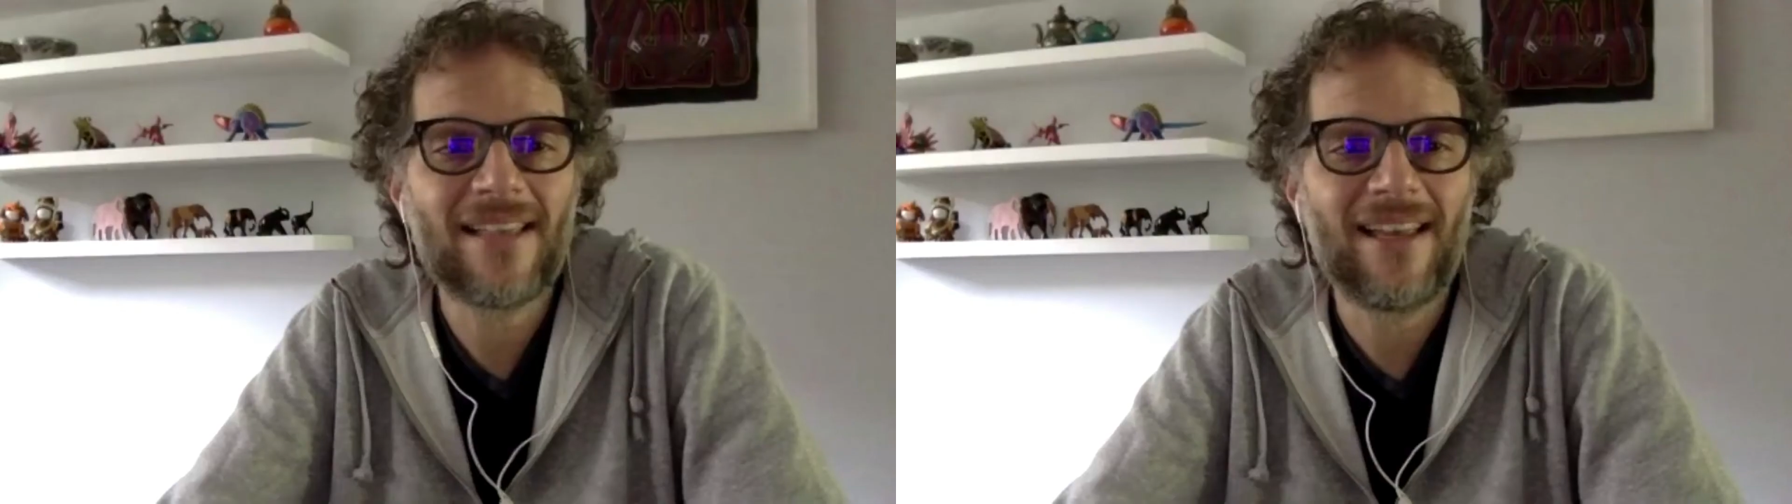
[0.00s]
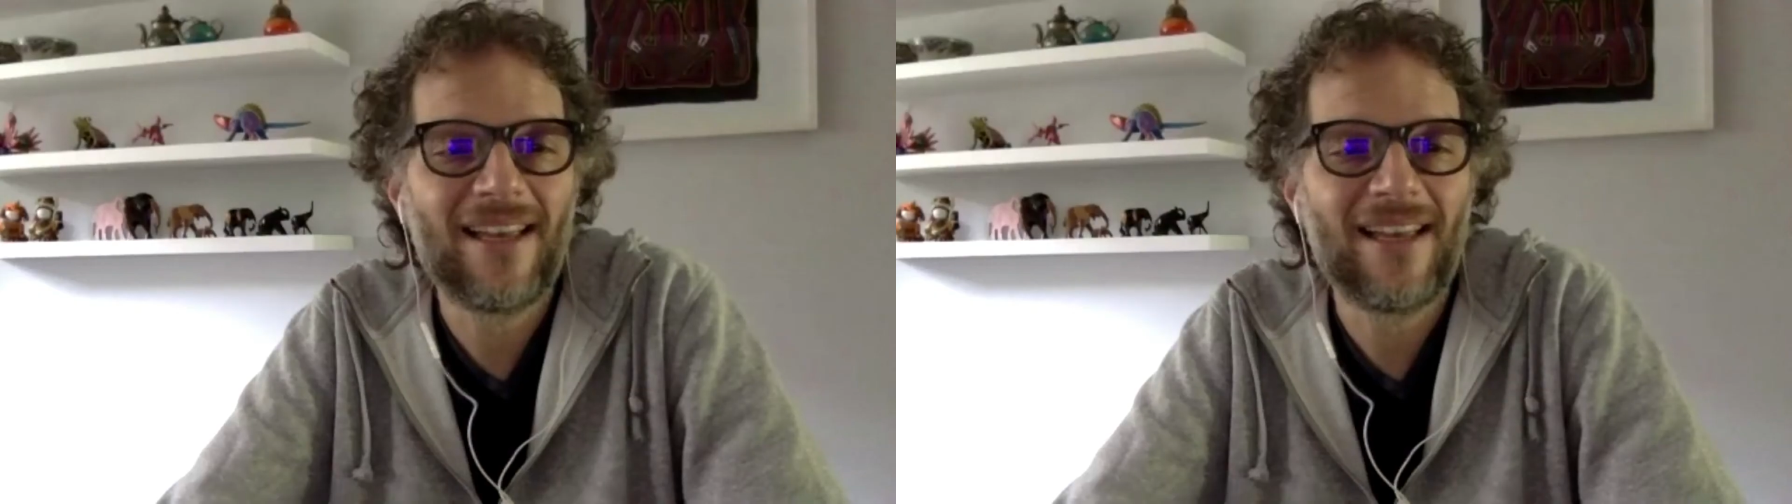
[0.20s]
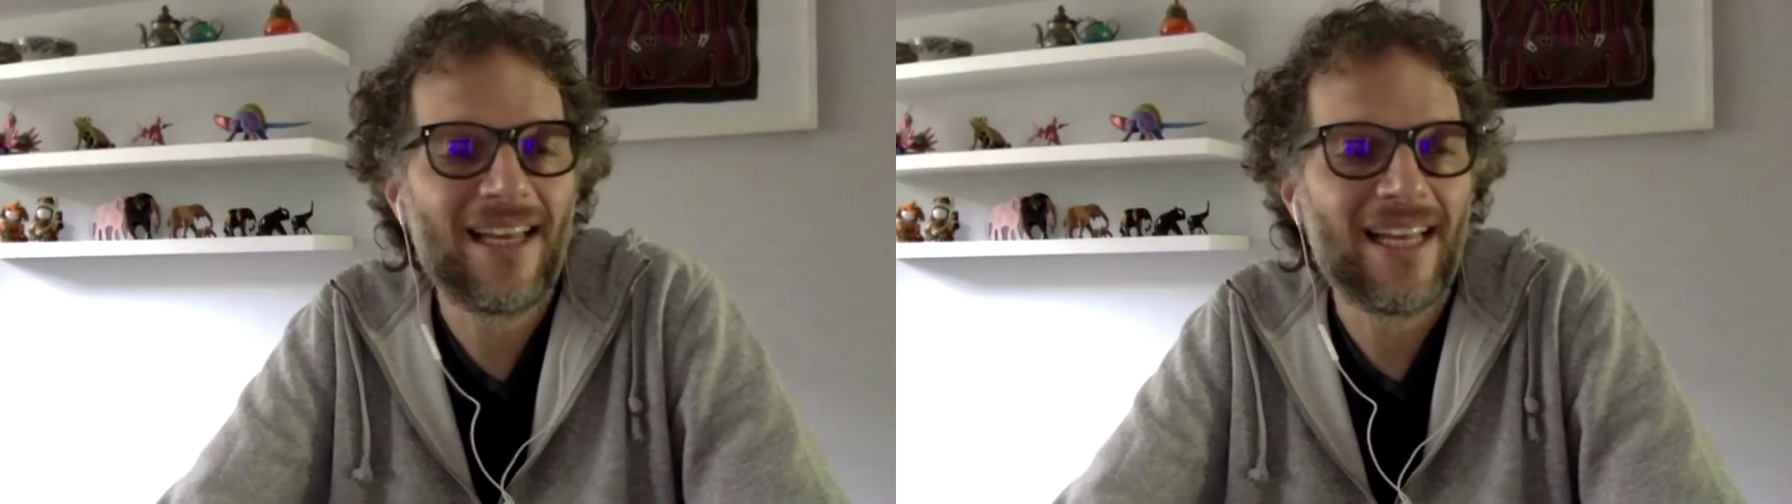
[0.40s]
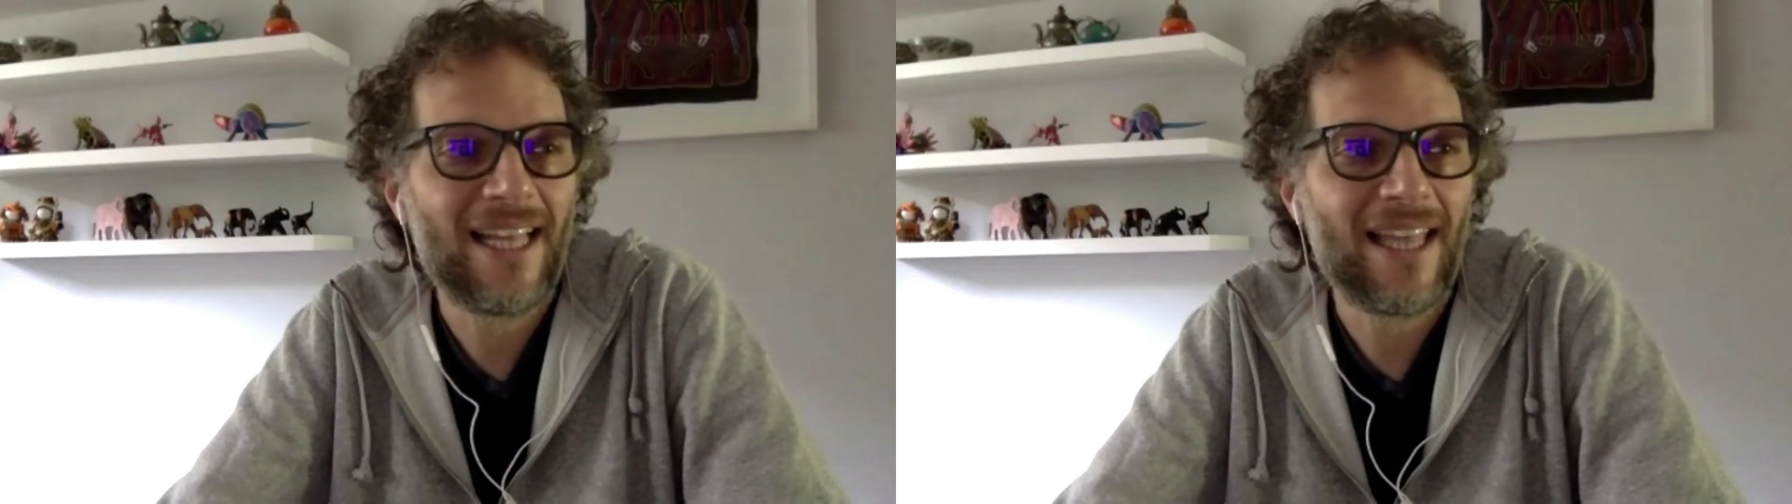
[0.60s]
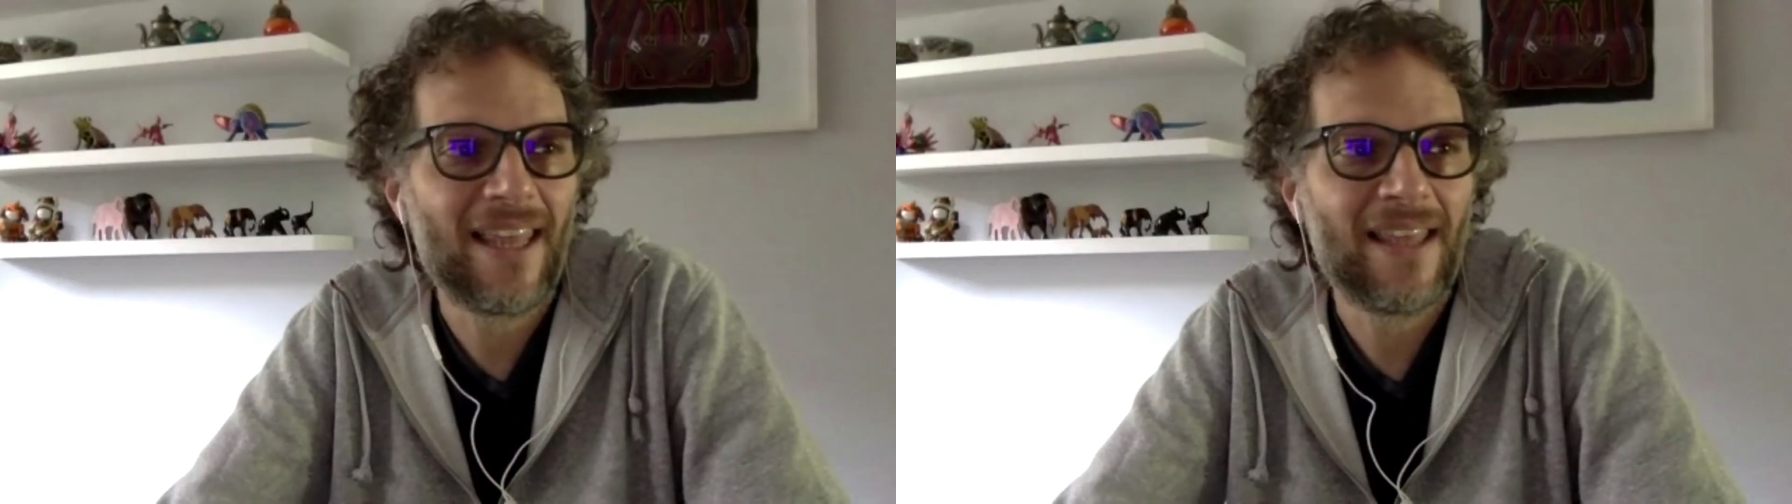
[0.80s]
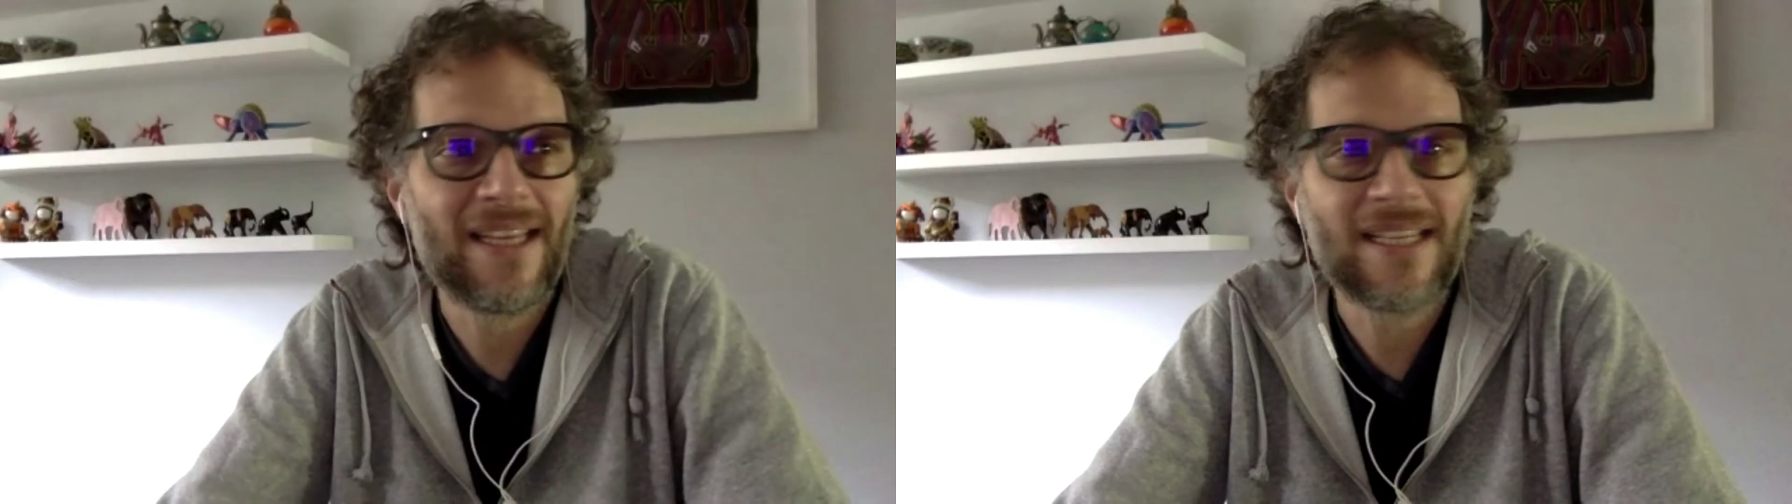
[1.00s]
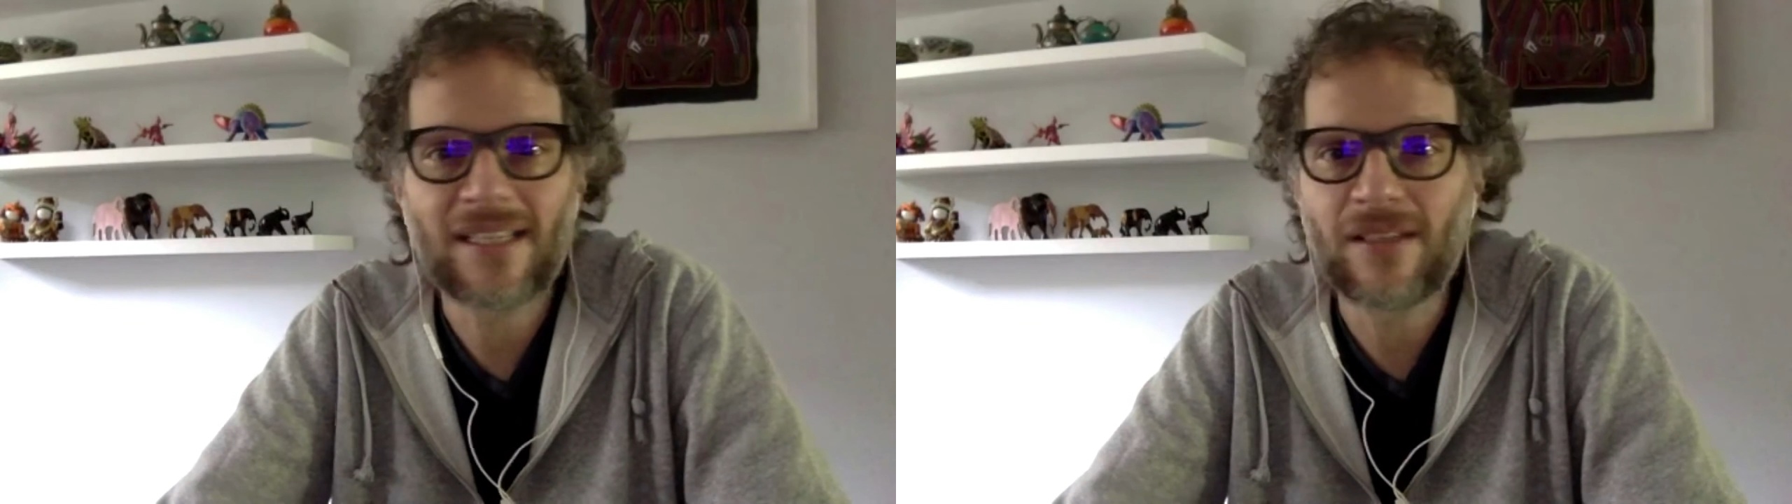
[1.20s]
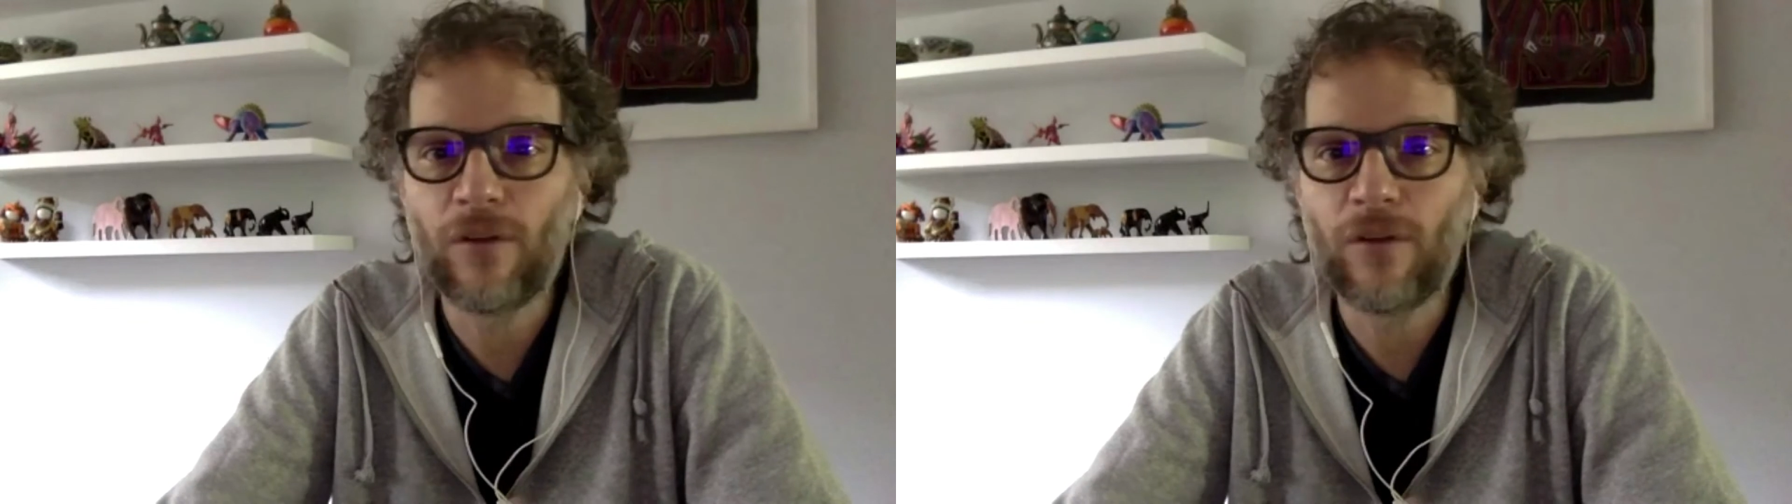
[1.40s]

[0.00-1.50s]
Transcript: there's